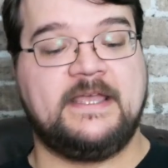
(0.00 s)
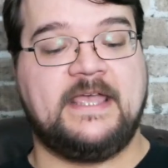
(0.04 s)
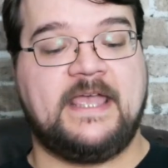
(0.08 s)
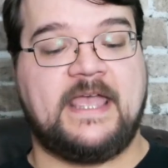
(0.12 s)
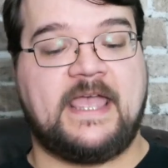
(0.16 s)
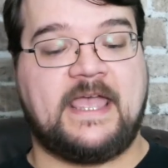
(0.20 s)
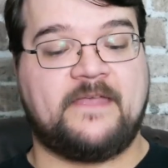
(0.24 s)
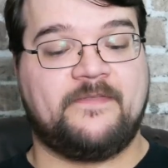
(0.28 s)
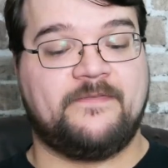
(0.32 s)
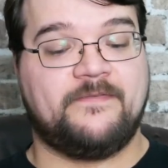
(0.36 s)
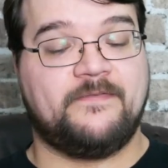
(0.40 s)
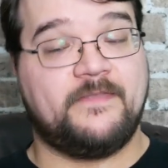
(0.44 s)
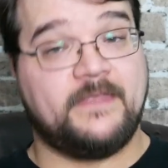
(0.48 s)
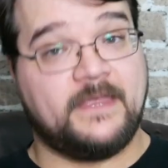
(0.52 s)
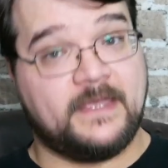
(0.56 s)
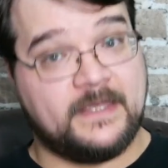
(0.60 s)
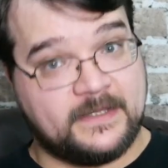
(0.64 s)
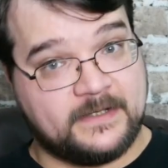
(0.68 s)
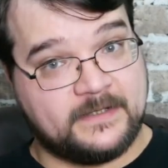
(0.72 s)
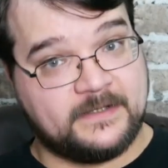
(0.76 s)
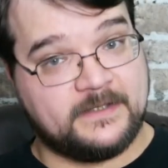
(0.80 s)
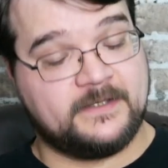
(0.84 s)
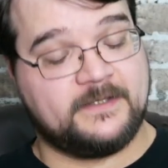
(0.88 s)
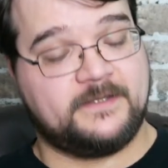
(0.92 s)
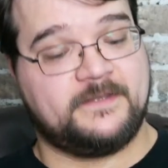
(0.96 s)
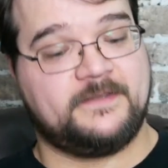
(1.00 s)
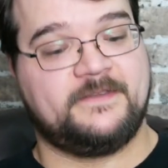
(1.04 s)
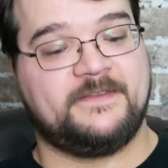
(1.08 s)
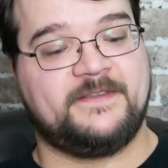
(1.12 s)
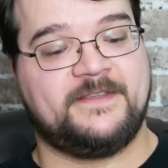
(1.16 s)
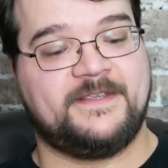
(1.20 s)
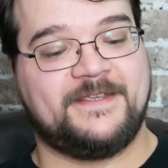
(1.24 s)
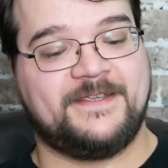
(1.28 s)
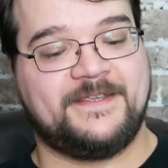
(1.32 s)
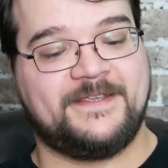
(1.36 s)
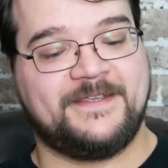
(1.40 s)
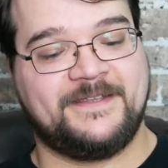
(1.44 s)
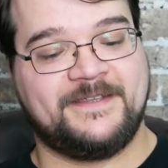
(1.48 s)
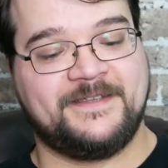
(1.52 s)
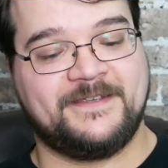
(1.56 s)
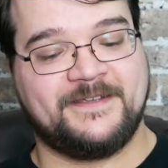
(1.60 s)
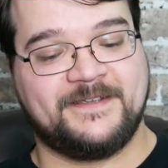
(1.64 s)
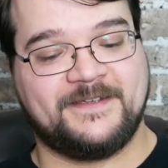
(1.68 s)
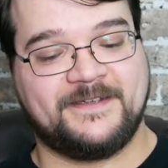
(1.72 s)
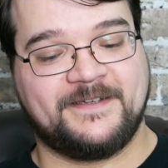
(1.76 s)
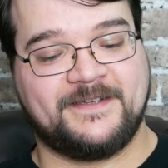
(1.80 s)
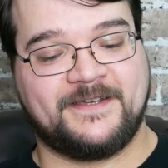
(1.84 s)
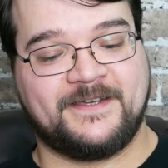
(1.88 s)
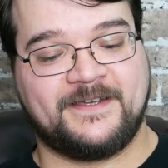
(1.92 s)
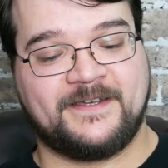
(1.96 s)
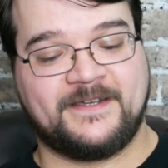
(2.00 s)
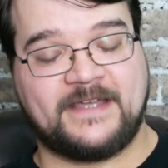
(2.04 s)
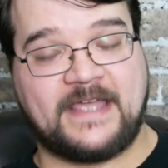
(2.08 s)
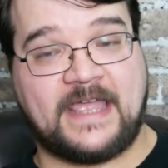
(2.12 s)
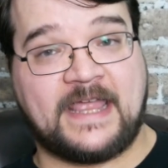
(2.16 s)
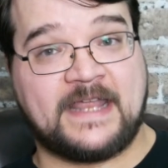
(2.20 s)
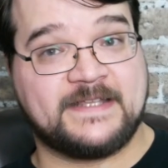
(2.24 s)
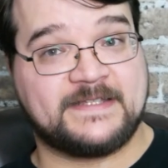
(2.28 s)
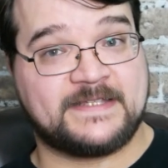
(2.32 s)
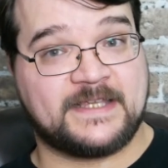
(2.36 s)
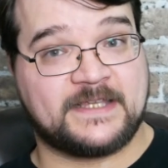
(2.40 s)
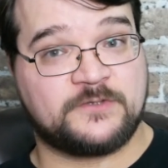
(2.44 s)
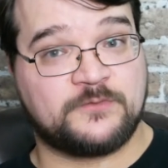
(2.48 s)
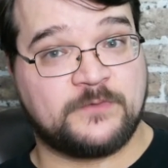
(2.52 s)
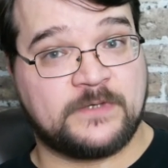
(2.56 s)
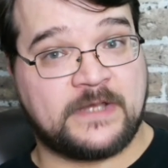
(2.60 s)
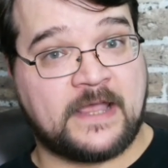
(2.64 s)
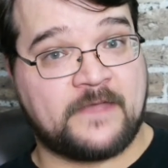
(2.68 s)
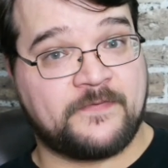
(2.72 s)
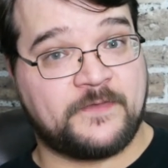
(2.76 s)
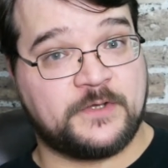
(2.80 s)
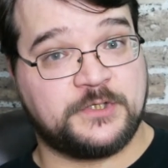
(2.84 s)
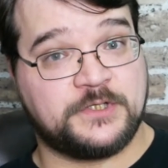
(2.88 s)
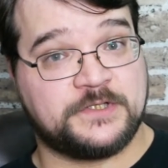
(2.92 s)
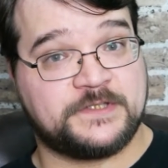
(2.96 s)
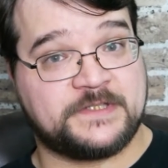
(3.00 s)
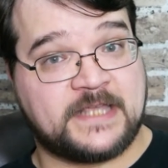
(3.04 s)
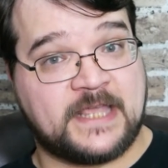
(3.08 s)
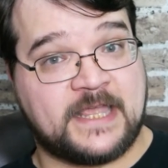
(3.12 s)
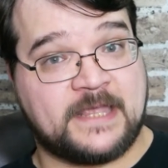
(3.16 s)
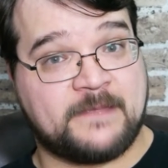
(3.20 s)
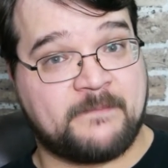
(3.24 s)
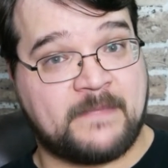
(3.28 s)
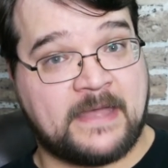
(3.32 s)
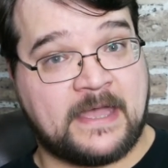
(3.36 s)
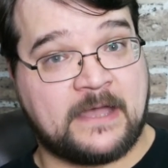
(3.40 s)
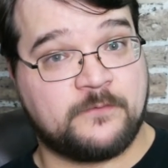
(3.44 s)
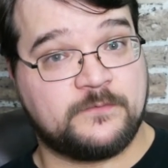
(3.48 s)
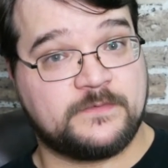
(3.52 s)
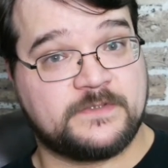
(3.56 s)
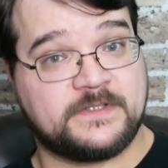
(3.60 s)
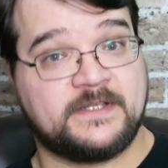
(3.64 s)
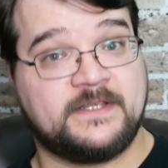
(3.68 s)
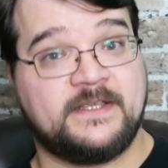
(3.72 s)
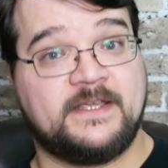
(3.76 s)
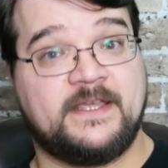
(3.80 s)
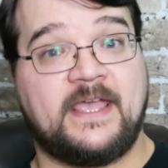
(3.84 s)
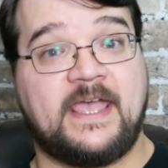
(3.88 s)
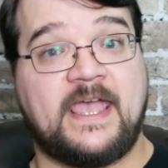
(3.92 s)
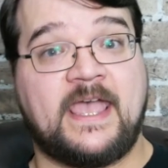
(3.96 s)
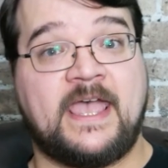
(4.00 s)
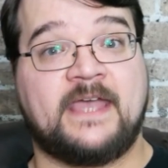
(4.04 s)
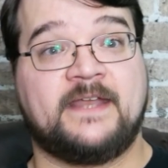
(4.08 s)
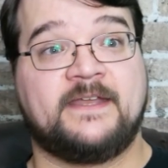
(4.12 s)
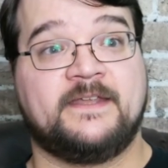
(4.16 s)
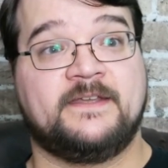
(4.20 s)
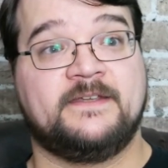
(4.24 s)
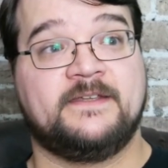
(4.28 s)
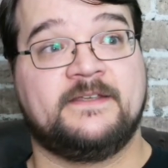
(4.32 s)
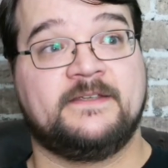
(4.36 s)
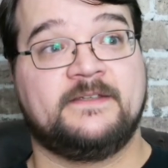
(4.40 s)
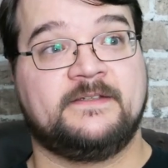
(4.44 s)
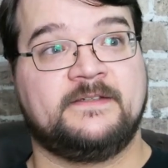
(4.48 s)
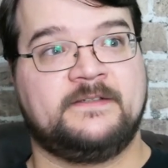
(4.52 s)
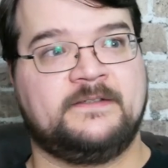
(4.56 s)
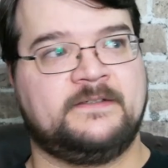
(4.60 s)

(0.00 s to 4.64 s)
and then the Ancestry Guide that just came out added